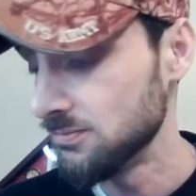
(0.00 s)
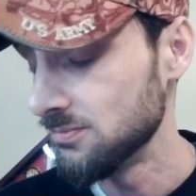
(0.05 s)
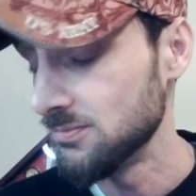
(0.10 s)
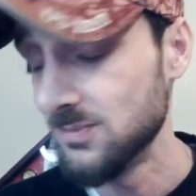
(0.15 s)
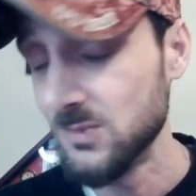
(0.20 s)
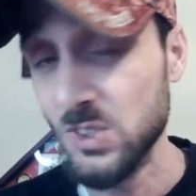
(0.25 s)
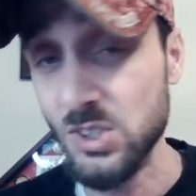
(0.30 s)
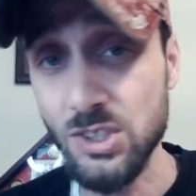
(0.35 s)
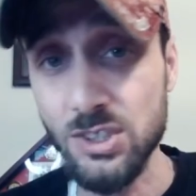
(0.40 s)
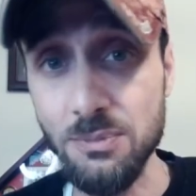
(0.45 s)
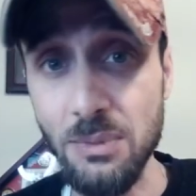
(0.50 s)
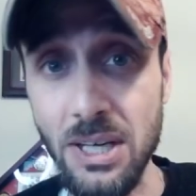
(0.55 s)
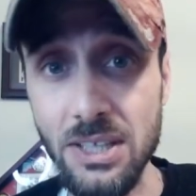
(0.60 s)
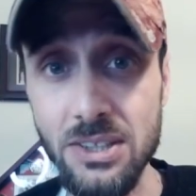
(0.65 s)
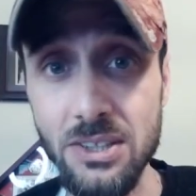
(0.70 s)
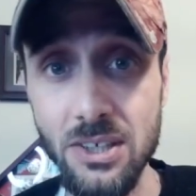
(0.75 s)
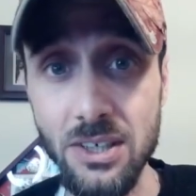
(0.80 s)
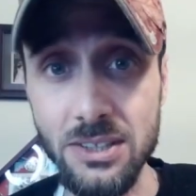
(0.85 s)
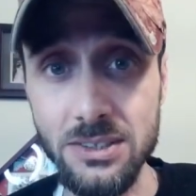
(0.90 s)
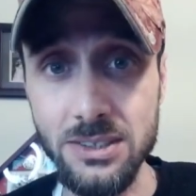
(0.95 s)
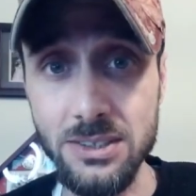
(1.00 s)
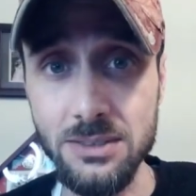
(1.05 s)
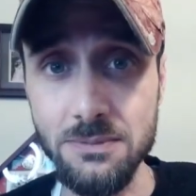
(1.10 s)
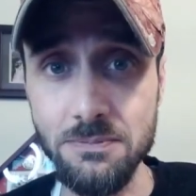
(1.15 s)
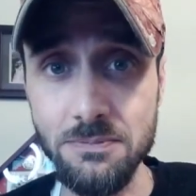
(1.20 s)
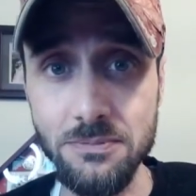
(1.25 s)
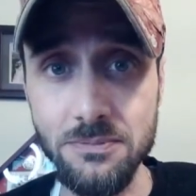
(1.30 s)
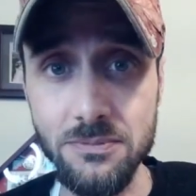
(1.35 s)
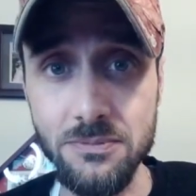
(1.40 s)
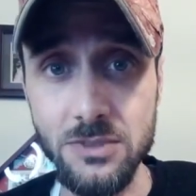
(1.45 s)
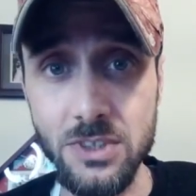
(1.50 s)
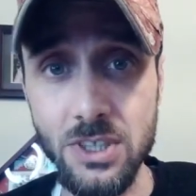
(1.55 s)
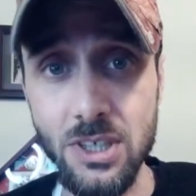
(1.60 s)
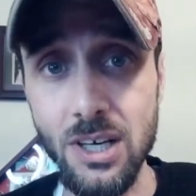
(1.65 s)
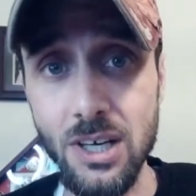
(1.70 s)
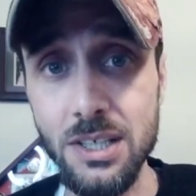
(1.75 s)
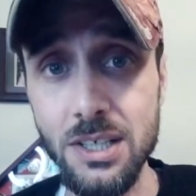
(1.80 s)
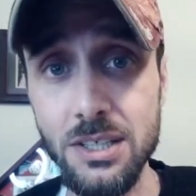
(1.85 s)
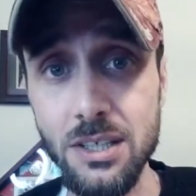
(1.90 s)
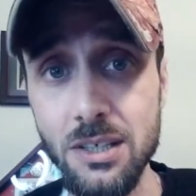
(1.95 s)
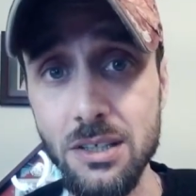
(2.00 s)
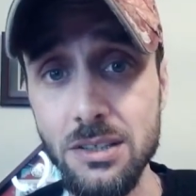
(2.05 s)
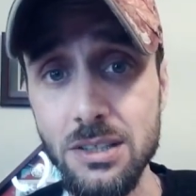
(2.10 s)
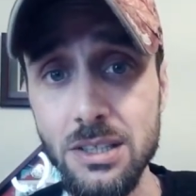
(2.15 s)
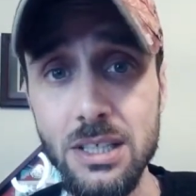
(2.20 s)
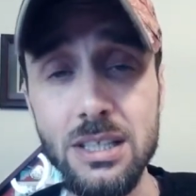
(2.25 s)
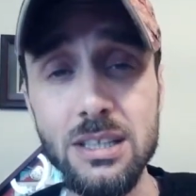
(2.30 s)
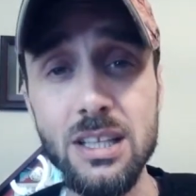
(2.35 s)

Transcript: Just my thoughts. All right, y'all.